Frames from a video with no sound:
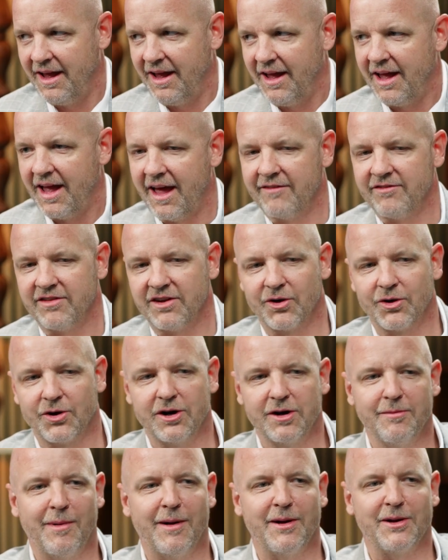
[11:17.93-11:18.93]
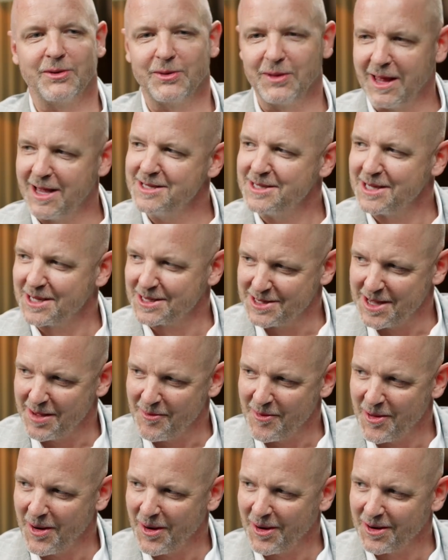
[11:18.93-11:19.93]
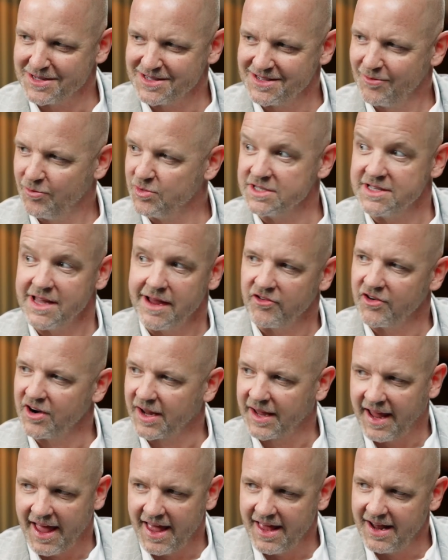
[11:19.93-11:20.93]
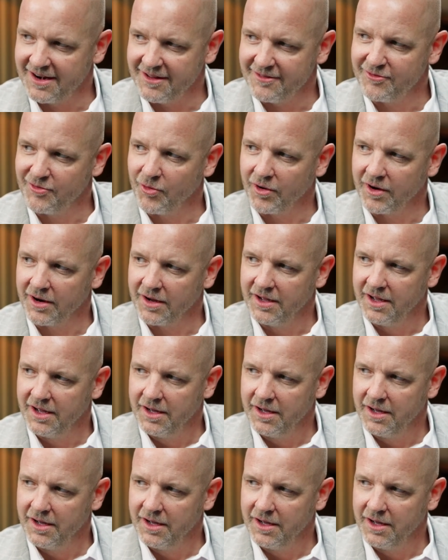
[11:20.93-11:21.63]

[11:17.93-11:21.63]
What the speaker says: having heard about your LASIK seminars, was never a candidate for it,